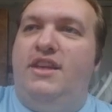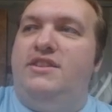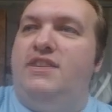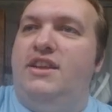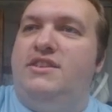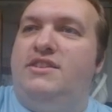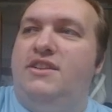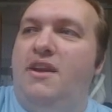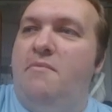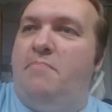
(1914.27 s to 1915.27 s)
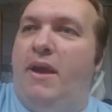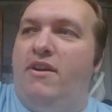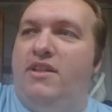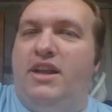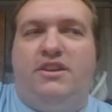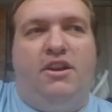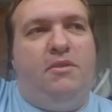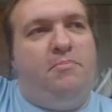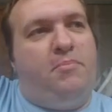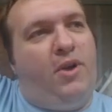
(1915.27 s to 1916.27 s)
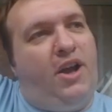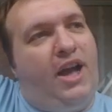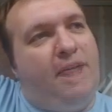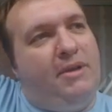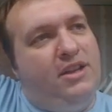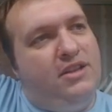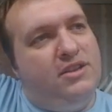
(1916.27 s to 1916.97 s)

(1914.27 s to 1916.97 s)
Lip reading: This is Paralictor Prahama.